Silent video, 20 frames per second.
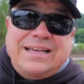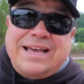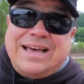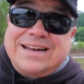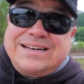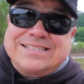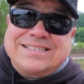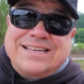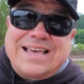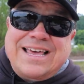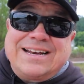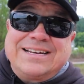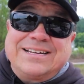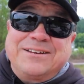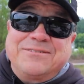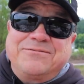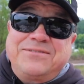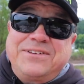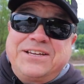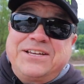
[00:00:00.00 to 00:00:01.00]
I decided
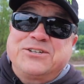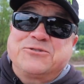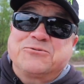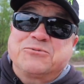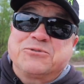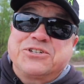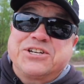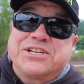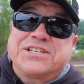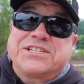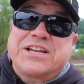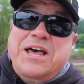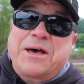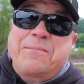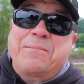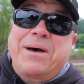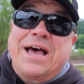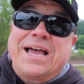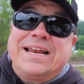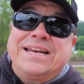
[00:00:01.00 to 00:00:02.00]
the fish were just
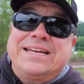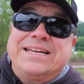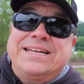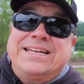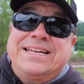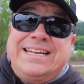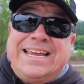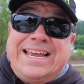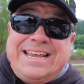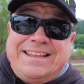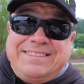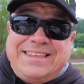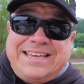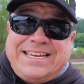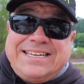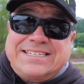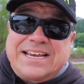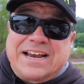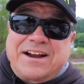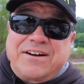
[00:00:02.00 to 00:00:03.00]
not biting in, in
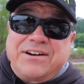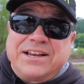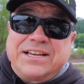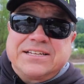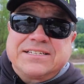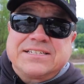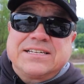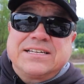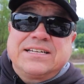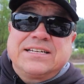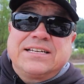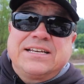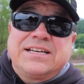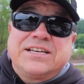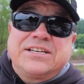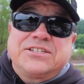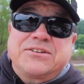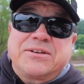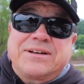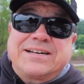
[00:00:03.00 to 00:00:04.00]
these areas,
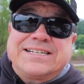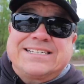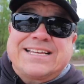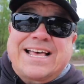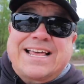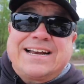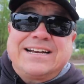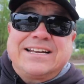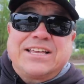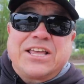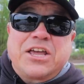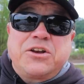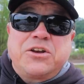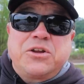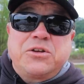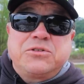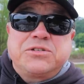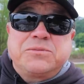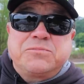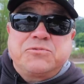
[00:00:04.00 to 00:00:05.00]
so I decided to go
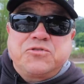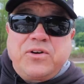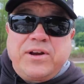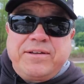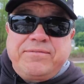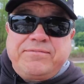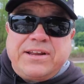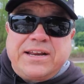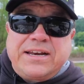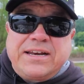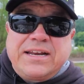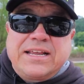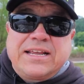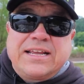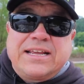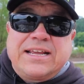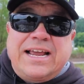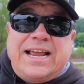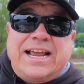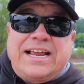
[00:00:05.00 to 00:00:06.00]
do some drifting
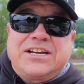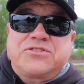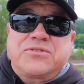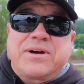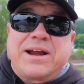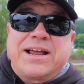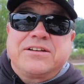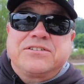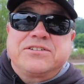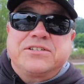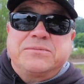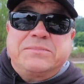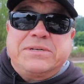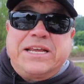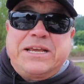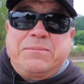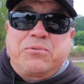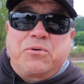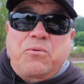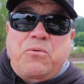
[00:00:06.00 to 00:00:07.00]
and try out some
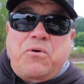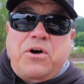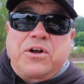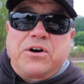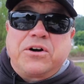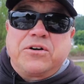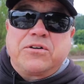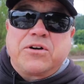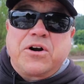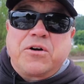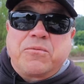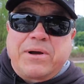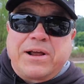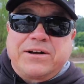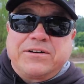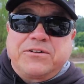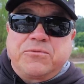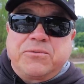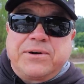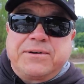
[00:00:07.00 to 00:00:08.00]
deeper water
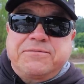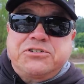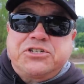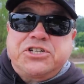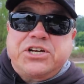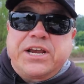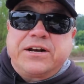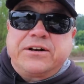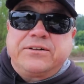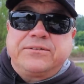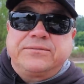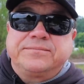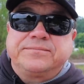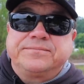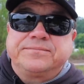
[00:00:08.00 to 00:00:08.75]
around the river channel.